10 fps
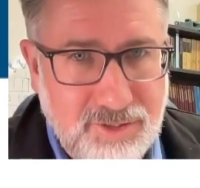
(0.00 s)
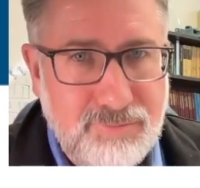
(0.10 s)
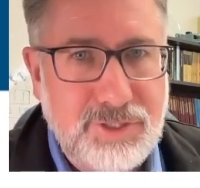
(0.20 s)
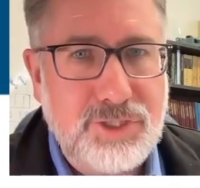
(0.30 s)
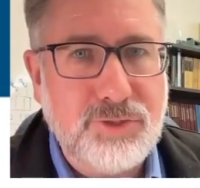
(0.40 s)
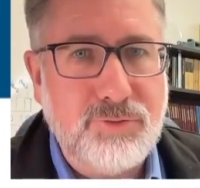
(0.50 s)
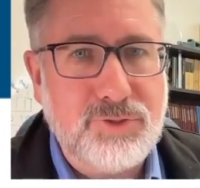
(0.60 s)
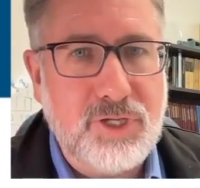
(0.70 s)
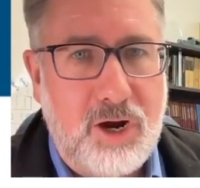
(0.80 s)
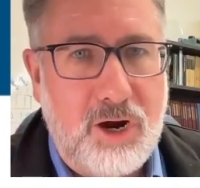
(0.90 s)
we choose
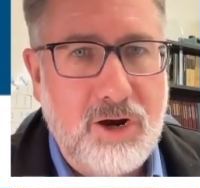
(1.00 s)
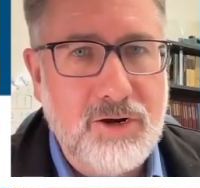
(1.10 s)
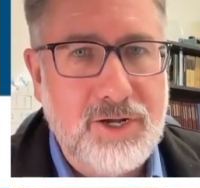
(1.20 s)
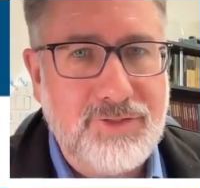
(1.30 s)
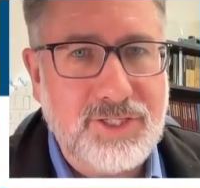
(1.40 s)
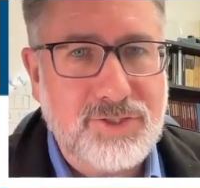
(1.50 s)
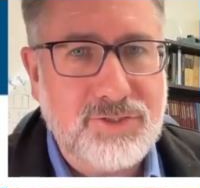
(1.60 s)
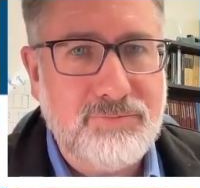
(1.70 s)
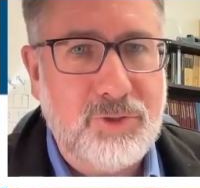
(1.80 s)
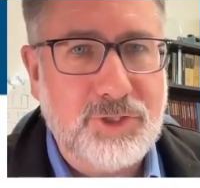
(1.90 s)
R at this
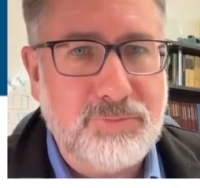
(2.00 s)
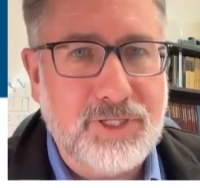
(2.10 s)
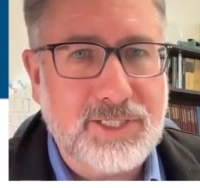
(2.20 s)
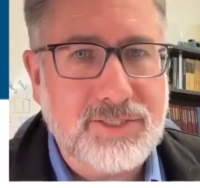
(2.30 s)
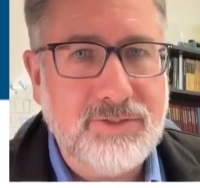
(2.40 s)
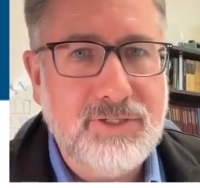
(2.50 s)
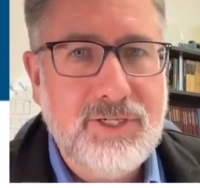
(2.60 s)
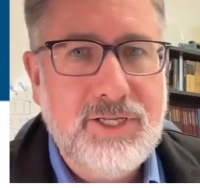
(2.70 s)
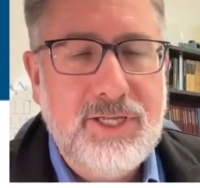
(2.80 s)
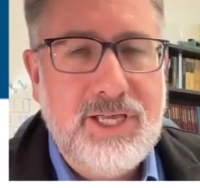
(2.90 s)
multiplexer.
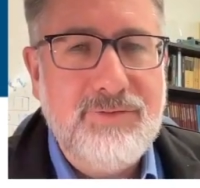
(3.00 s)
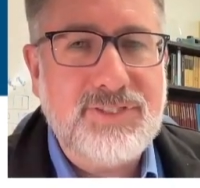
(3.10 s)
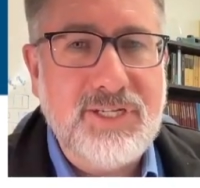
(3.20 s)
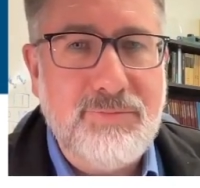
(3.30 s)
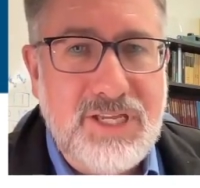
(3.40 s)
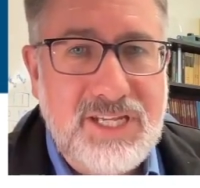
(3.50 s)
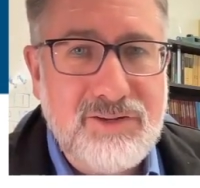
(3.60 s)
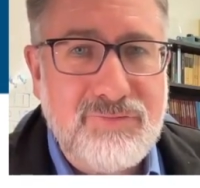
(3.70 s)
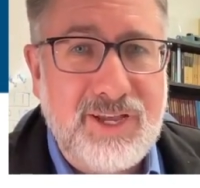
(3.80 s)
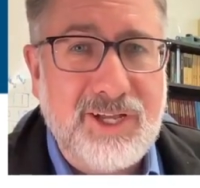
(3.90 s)
If it's an immediate
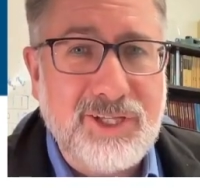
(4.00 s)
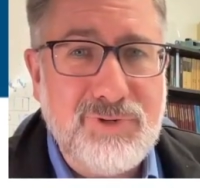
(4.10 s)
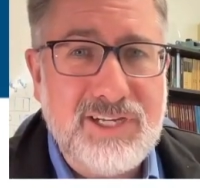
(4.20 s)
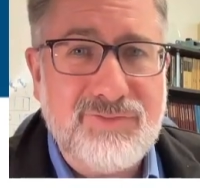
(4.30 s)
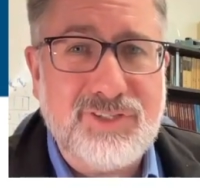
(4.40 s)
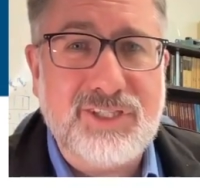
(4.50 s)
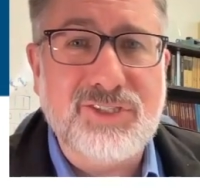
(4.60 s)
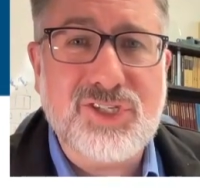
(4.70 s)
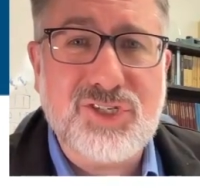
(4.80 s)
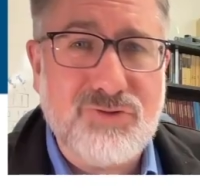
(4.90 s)
value, we have to
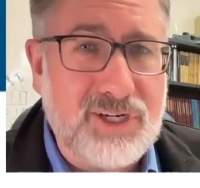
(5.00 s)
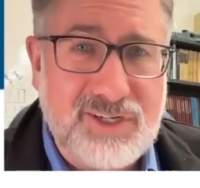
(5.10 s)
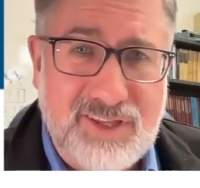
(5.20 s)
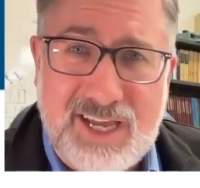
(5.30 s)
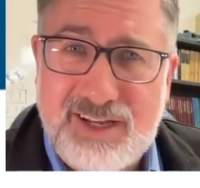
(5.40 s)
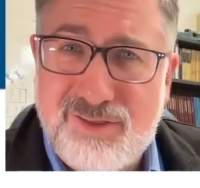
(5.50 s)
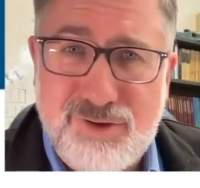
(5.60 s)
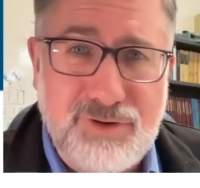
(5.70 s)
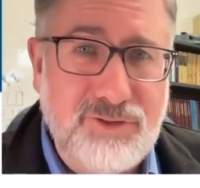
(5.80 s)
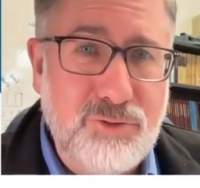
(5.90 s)
construct that
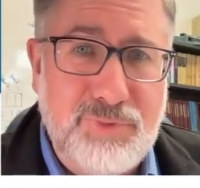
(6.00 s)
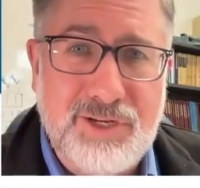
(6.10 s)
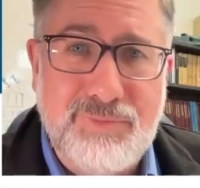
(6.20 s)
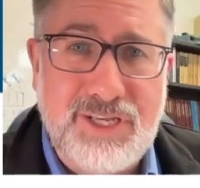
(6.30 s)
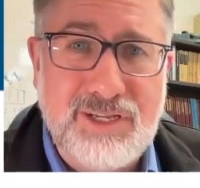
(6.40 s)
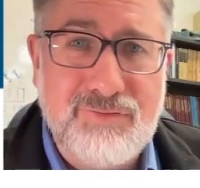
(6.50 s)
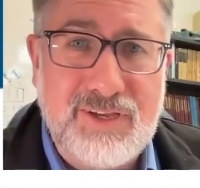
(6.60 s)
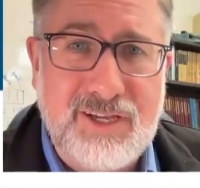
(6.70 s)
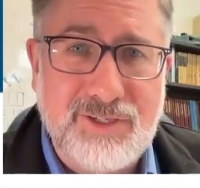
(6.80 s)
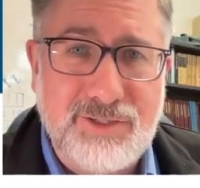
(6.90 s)
32-bit immediate
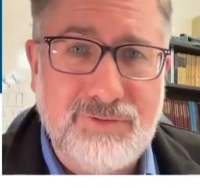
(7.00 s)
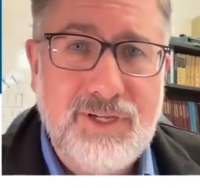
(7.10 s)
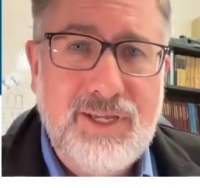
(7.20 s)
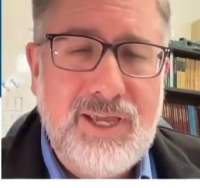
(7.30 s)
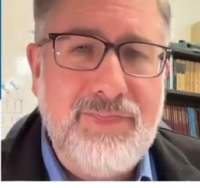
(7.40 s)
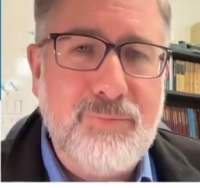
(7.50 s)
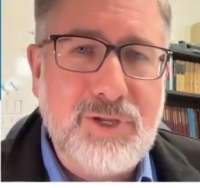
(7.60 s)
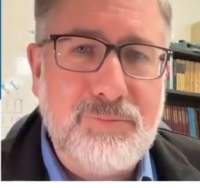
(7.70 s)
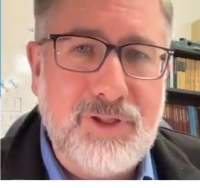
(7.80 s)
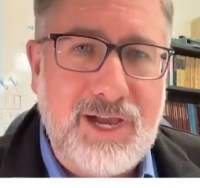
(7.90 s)
value, and then we
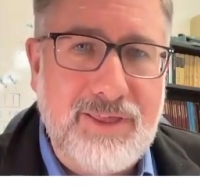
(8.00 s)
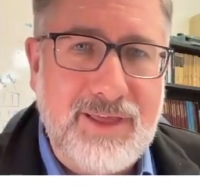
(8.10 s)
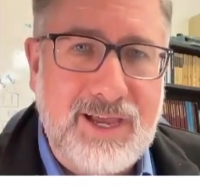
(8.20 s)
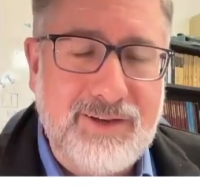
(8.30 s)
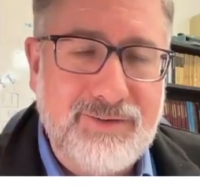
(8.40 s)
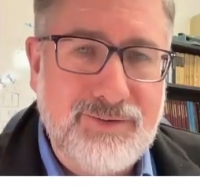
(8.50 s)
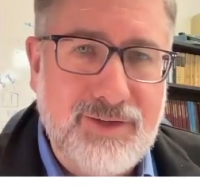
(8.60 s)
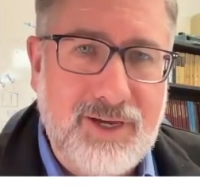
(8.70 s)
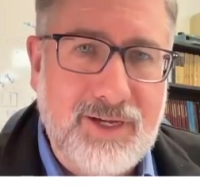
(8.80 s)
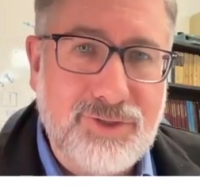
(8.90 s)
apply that
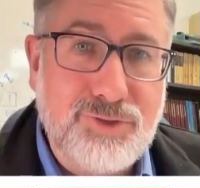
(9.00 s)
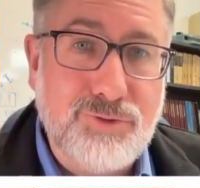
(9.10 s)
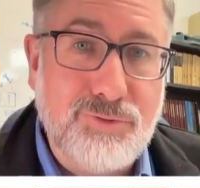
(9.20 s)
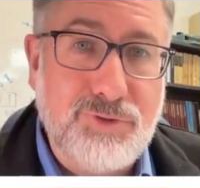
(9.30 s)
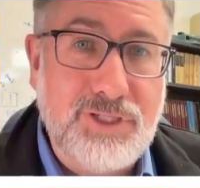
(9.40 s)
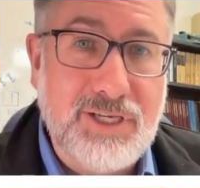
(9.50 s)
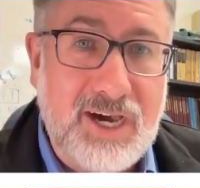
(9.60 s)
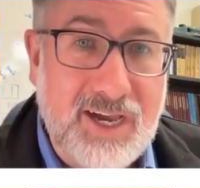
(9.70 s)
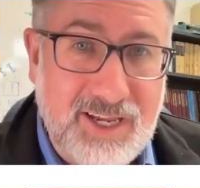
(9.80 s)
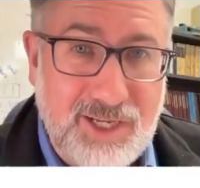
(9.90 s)
uh, to the
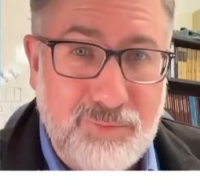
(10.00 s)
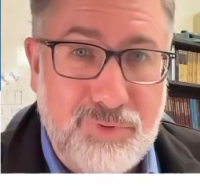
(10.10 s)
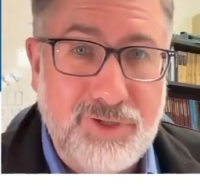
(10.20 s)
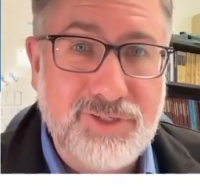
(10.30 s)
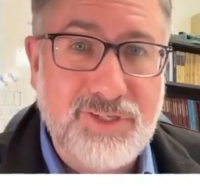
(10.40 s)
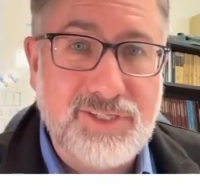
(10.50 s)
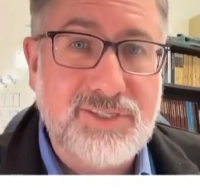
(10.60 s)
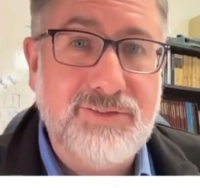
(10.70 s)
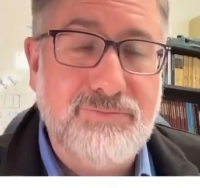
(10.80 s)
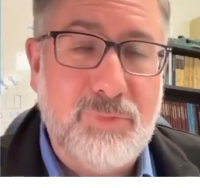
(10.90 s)
I input, to this
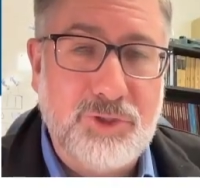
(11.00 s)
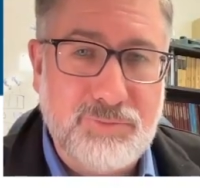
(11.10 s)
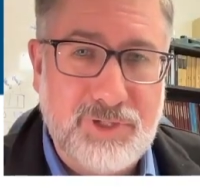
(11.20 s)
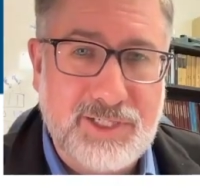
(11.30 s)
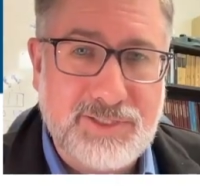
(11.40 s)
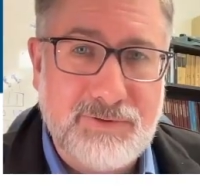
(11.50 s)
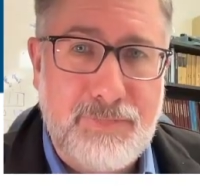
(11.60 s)
multiplexer.